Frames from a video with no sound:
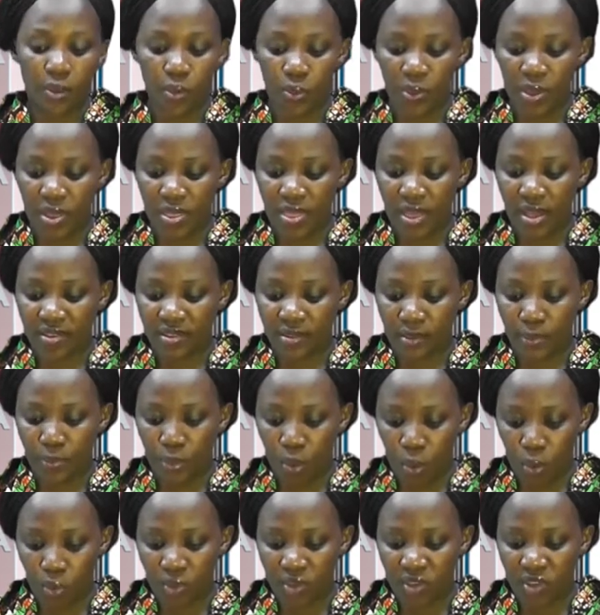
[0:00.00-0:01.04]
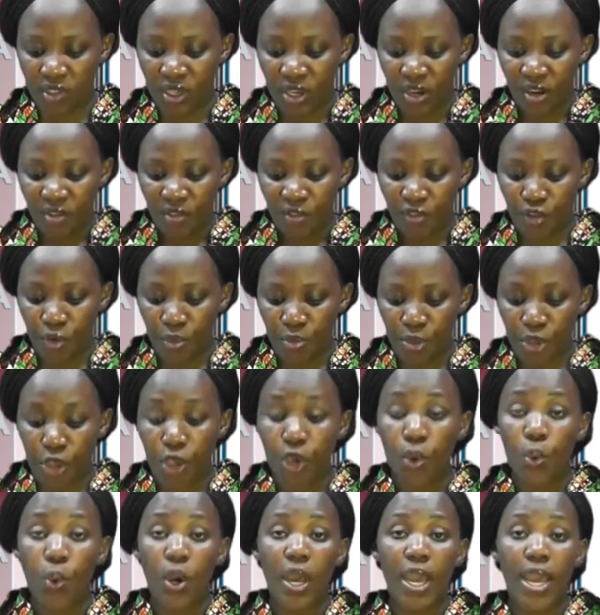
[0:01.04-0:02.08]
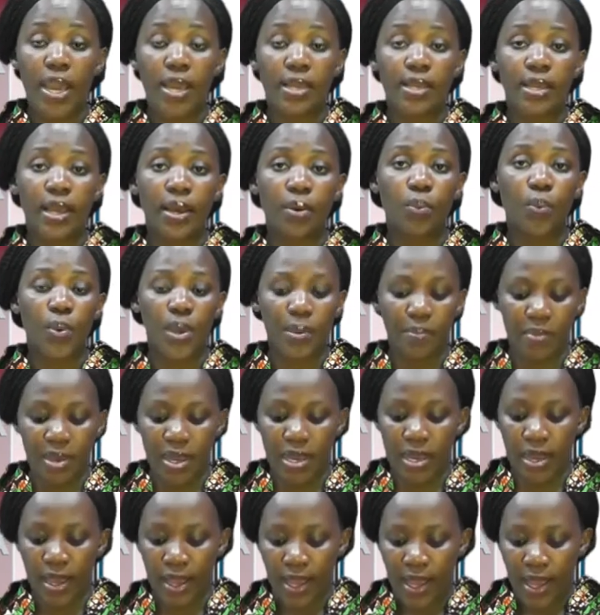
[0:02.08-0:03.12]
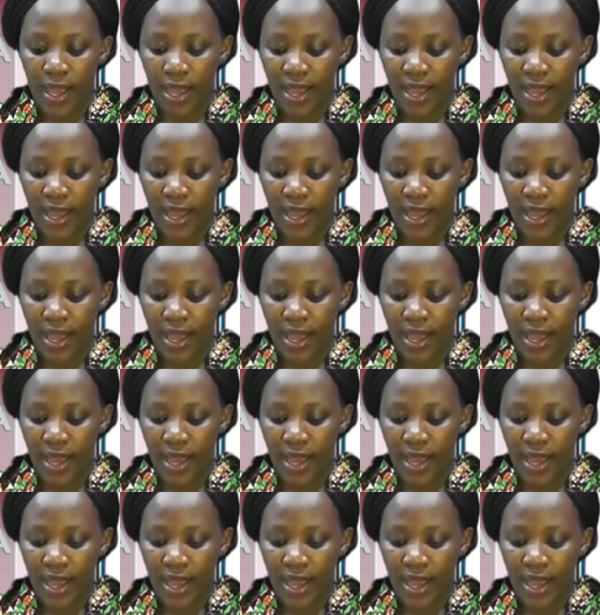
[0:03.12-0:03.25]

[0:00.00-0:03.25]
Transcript: with support from UN Women,